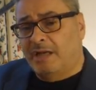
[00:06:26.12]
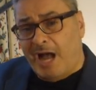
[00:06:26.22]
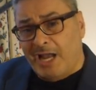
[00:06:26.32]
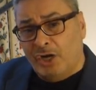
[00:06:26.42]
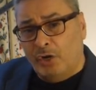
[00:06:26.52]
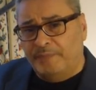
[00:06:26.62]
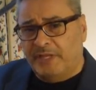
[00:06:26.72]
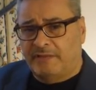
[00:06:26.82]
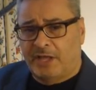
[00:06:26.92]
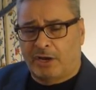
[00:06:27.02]
I hope
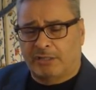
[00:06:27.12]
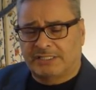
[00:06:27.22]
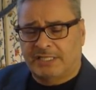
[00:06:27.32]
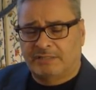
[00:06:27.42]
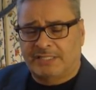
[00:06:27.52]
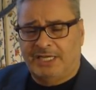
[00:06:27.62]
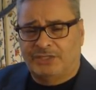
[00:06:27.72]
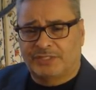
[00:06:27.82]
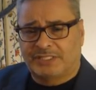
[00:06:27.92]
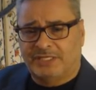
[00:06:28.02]
that that all sounds
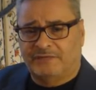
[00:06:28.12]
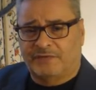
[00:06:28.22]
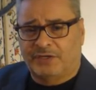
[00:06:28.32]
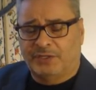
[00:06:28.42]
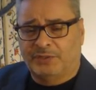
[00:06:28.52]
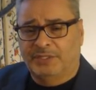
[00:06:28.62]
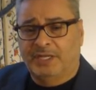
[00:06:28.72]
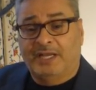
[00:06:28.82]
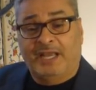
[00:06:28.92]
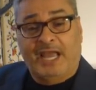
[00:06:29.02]
interesting for you,
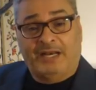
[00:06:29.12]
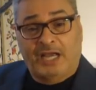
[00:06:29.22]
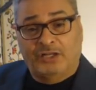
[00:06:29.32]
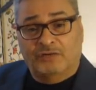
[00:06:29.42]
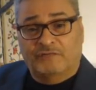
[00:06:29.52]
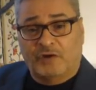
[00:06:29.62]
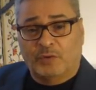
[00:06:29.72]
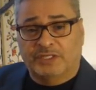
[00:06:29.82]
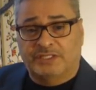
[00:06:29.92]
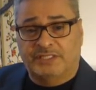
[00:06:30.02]
and I look
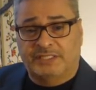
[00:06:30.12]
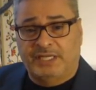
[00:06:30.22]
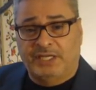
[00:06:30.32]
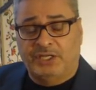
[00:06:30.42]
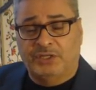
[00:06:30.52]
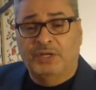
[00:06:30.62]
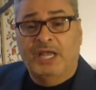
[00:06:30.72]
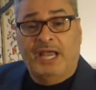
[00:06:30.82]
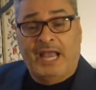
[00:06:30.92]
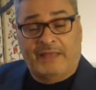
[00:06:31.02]
forward to seeing you
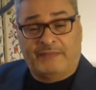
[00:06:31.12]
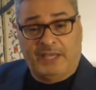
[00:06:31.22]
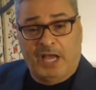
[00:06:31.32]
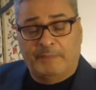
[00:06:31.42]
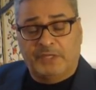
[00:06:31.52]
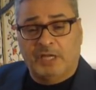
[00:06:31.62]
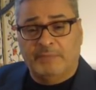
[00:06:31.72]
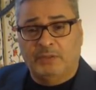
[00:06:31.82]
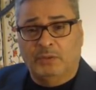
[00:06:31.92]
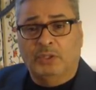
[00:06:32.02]
at the
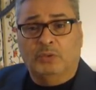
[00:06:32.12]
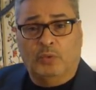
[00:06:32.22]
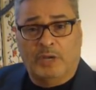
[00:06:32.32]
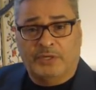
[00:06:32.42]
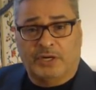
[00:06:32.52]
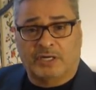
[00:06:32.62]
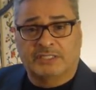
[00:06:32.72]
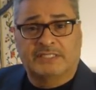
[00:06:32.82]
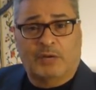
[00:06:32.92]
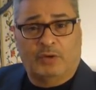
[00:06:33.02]
upcoming
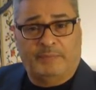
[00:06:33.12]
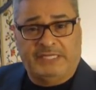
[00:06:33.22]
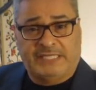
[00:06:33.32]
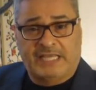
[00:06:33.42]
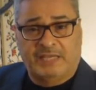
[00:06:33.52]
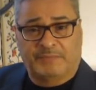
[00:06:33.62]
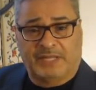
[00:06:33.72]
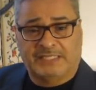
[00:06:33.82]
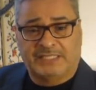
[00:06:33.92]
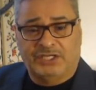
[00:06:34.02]
webinars that will be taking
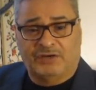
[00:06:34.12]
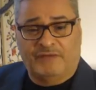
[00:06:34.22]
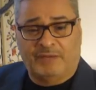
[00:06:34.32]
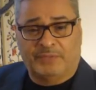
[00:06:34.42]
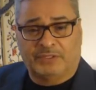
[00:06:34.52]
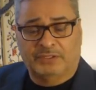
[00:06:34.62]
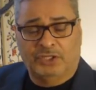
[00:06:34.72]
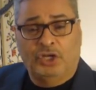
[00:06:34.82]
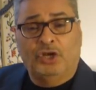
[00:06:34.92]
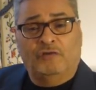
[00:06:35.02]
place in November.
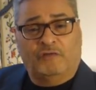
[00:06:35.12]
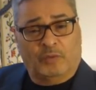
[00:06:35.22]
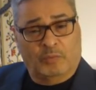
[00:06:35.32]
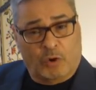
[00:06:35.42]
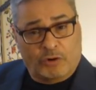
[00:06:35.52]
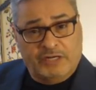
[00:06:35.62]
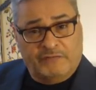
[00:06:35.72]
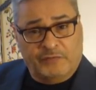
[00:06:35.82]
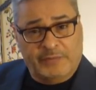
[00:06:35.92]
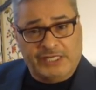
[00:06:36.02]
For more
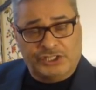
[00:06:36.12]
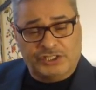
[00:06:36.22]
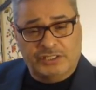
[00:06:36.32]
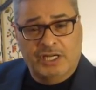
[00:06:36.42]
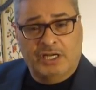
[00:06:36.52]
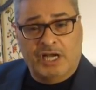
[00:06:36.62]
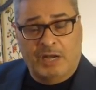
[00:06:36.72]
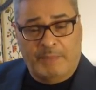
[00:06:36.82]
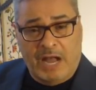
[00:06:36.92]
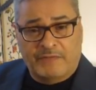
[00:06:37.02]
information
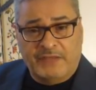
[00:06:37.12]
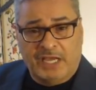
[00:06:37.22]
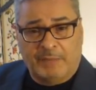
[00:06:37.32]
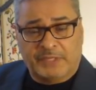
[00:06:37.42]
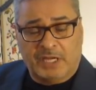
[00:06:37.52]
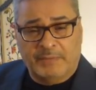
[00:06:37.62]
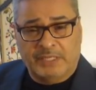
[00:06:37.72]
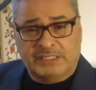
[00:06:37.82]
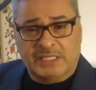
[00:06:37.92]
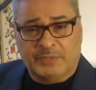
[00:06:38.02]
about the
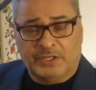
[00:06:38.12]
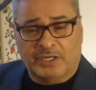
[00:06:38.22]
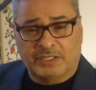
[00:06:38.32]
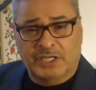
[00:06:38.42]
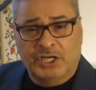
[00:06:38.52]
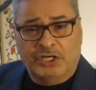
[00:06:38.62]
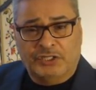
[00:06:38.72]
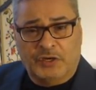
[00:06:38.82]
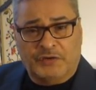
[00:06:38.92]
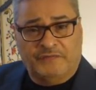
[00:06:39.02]
upcoming seminars,
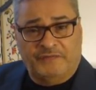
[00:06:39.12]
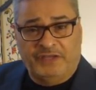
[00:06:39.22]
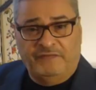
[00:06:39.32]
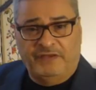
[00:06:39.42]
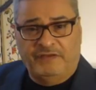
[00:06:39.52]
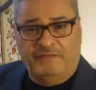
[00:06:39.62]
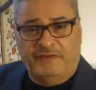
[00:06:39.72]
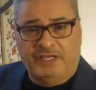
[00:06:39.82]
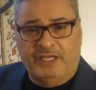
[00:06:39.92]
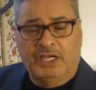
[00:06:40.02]
go to
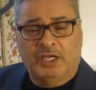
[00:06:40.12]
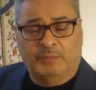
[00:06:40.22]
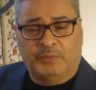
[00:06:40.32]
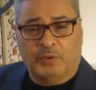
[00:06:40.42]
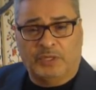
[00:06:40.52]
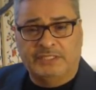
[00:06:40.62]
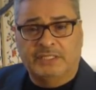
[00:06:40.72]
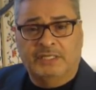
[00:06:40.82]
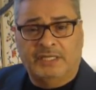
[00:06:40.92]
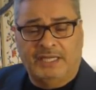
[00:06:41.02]

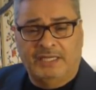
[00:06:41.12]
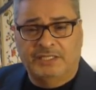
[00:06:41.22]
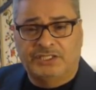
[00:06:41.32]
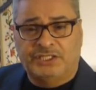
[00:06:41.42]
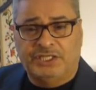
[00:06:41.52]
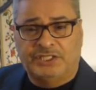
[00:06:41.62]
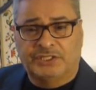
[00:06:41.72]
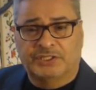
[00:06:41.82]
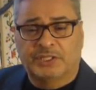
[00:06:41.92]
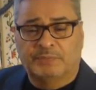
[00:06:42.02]

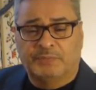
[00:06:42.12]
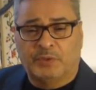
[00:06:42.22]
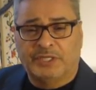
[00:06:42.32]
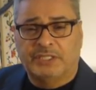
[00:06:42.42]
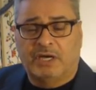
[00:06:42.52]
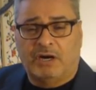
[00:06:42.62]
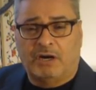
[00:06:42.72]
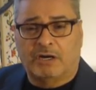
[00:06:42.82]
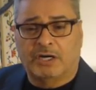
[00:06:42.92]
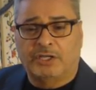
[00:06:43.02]

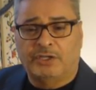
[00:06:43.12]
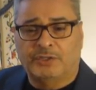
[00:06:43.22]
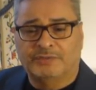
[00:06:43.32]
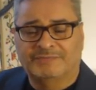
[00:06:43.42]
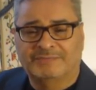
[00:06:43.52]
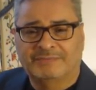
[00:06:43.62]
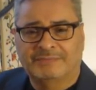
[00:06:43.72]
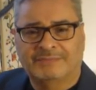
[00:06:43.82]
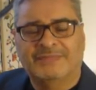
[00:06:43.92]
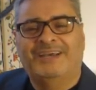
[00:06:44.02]
www.englishteachers.ru.
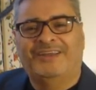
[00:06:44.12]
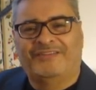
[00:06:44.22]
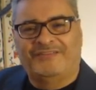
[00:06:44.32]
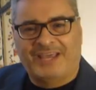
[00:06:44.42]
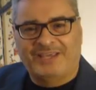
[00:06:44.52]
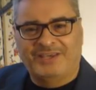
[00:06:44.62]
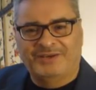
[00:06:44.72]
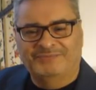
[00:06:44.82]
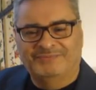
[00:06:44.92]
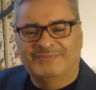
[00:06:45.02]
Thank
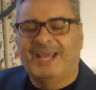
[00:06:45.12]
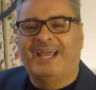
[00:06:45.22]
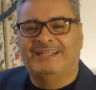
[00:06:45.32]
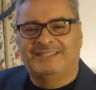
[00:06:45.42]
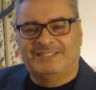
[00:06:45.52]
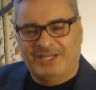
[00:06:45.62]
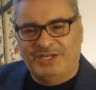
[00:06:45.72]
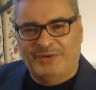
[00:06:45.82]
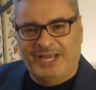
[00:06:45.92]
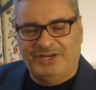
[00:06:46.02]
you, and see
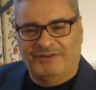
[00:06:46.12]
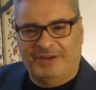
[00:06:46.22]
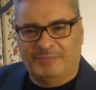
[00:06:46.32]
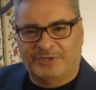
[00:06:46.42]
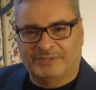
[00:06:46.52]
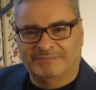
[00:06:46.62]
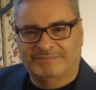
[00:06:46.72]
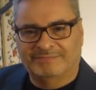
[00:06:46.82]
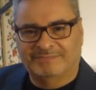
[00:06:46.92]
you in November.